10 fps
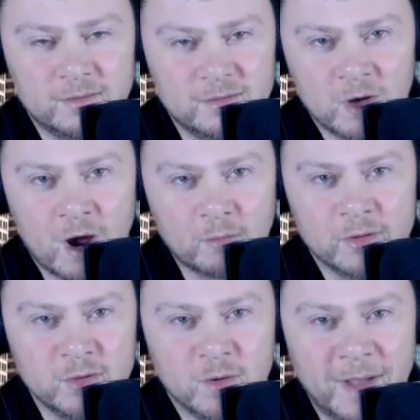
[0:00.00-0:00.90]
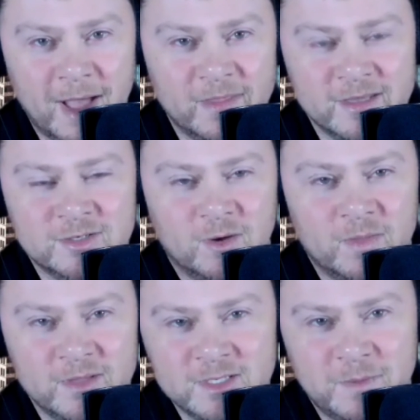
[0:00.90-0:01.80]
talk with you about this
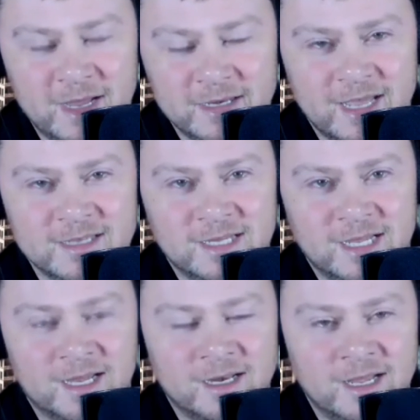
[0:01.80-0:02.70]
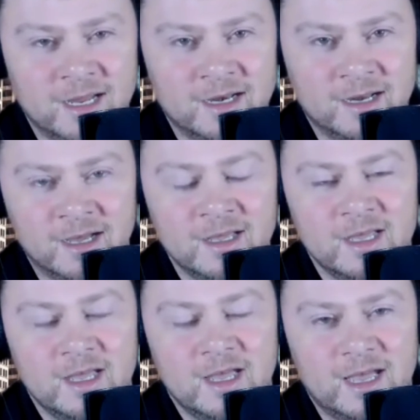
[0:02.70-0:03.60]
on this podcast, and
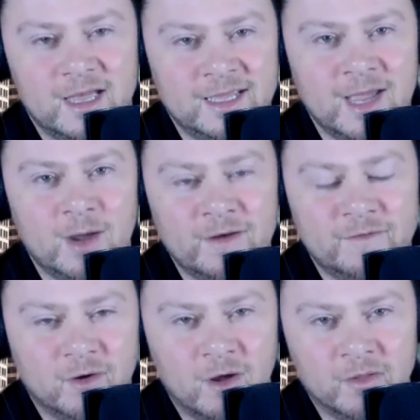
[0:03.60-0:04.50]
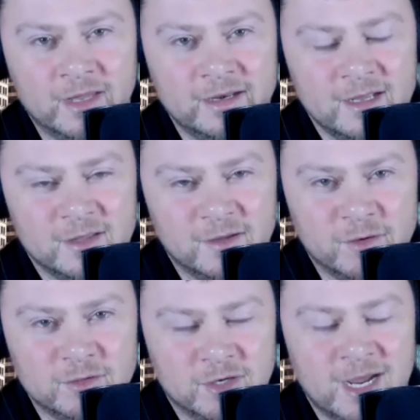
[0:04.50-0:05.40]
I can't wait for all that the
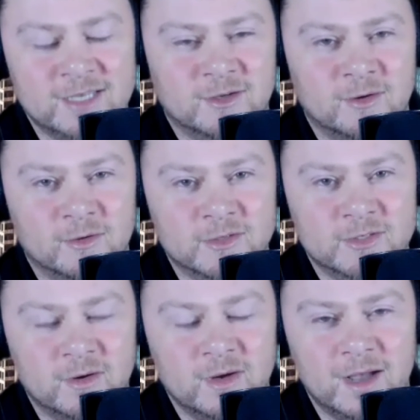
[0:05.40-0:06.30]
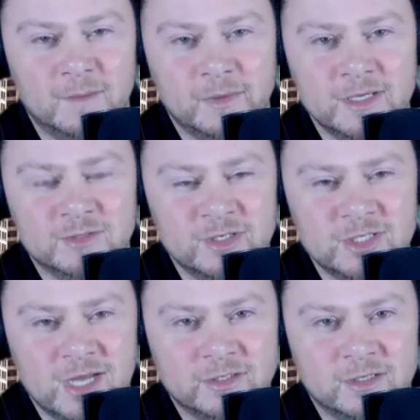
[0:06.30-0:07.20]
future has to hold. So please reach
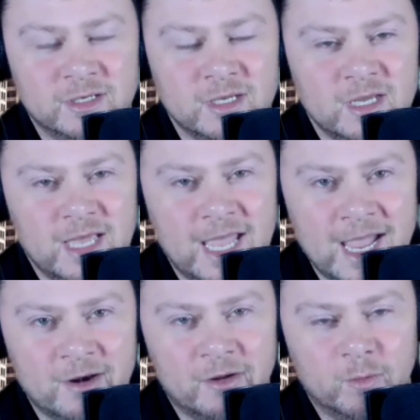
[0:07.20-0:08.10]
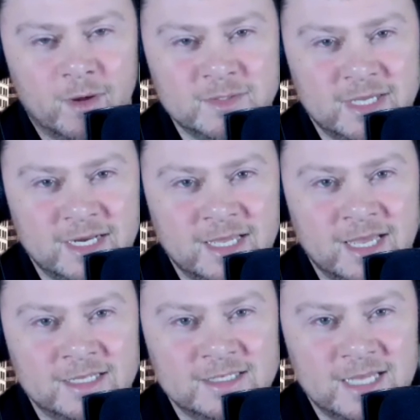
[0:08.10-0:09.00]
out to Anne on our website.
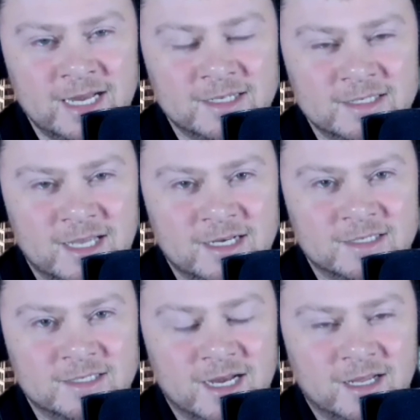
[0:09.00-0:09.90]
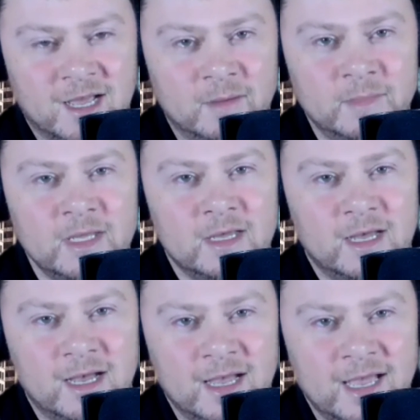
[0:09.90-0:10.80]
Again, it's andesantis.com,
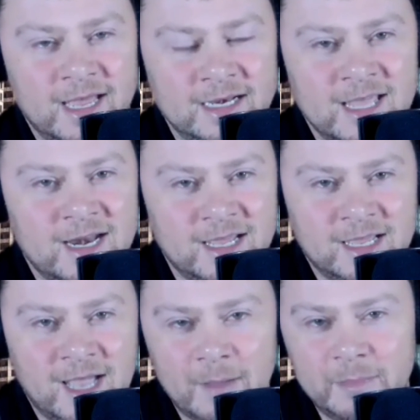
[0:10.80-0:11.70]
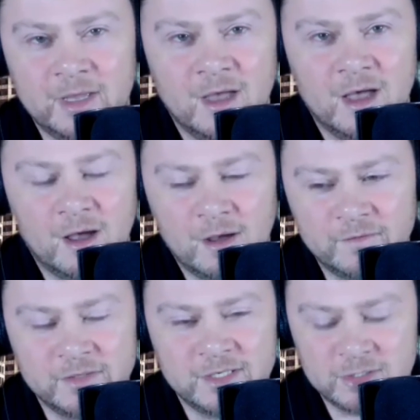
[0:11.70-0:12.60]
and get a copy
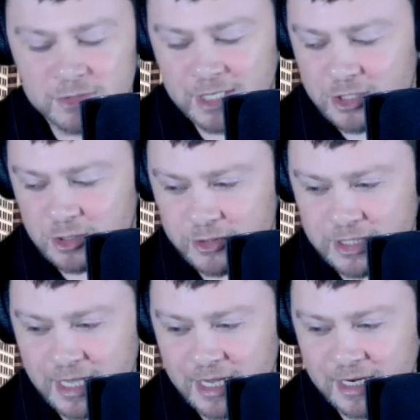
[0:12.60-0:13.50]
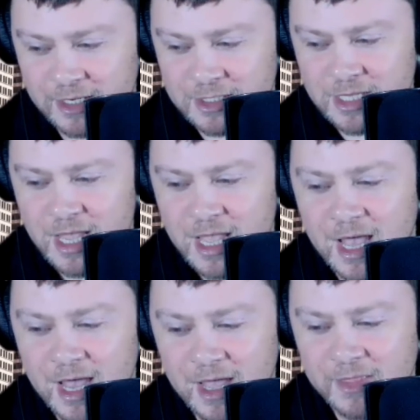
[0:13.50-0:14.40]
of the dissertation. Once again, it is
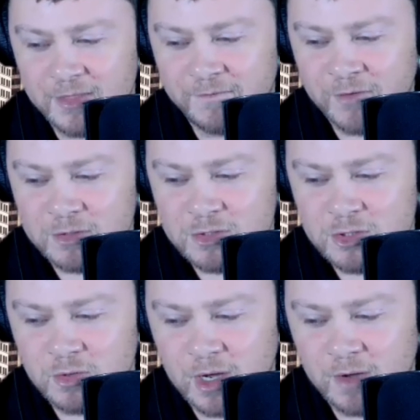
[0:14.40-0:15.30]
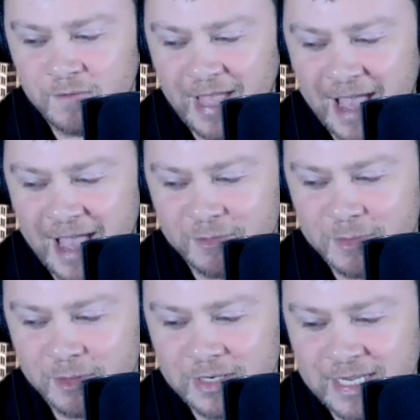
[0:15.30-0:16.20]
The Virtue of
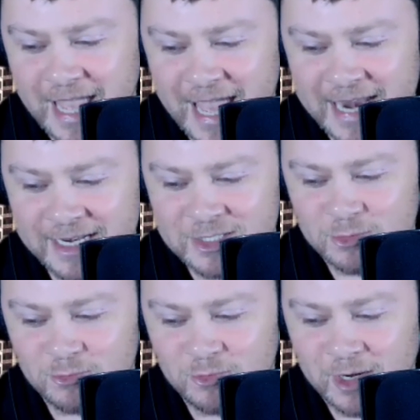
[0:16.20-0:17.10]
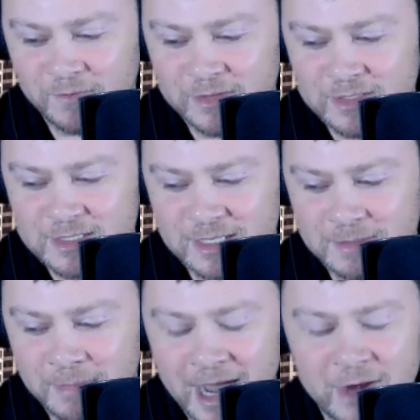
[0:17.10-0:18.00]
Affability and its Relevance
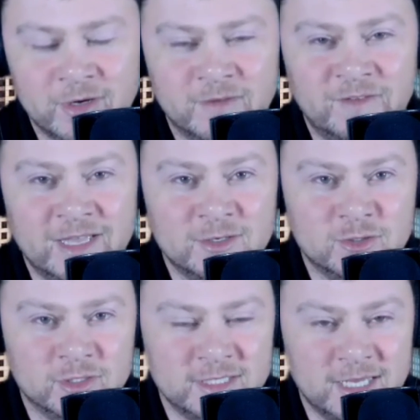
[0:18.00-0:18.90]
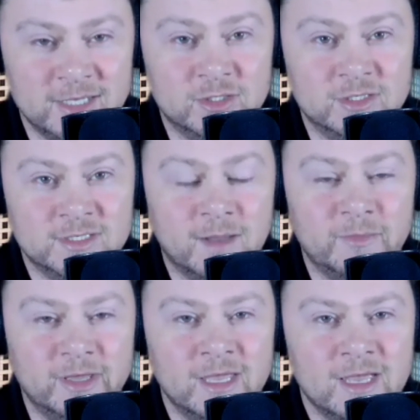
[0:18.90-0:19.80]
in Modern Evangelization,
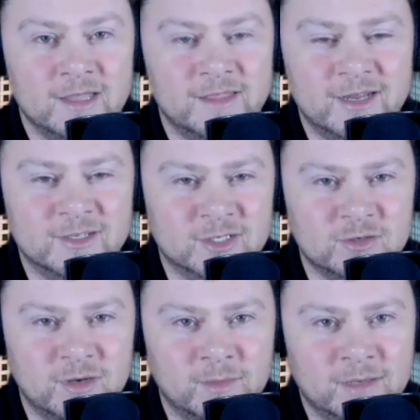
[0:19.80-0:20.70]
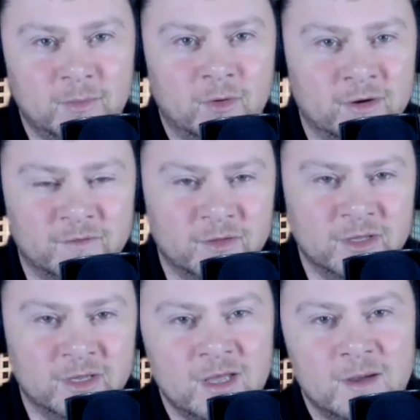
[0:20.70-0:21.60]
something that is extremely important for
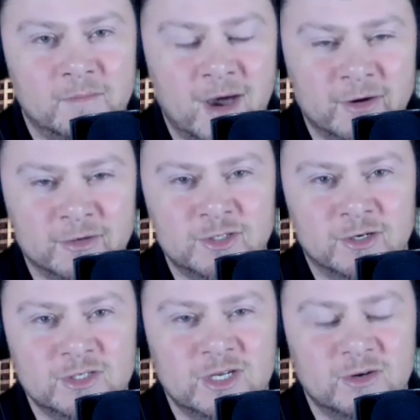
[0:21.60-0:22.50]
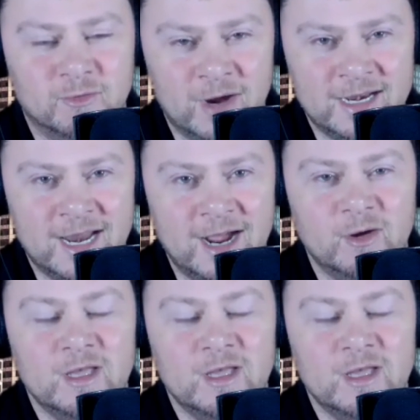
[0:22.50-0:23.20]
the modern church right now.